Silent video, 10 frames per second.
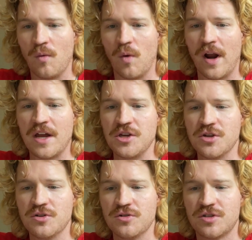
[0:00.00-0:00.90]
what I
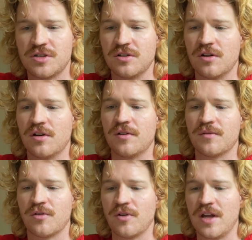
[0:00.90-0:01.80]
use
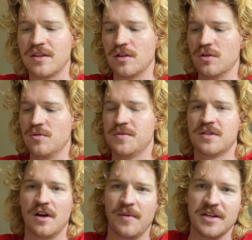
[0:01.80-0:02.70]
to create the
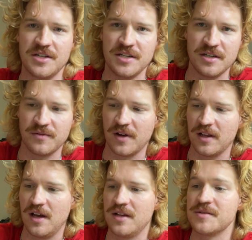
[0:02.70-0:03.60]
loops on my GT fly
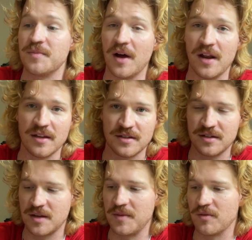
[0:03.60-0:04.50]
lines, but it
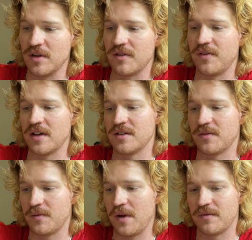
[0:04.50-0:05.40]
can be really
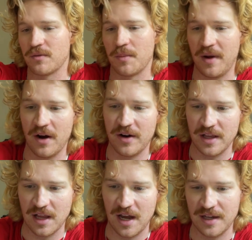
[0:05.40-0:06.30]
effective if we have to repair
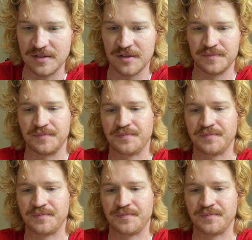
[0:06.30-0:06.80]
any lines.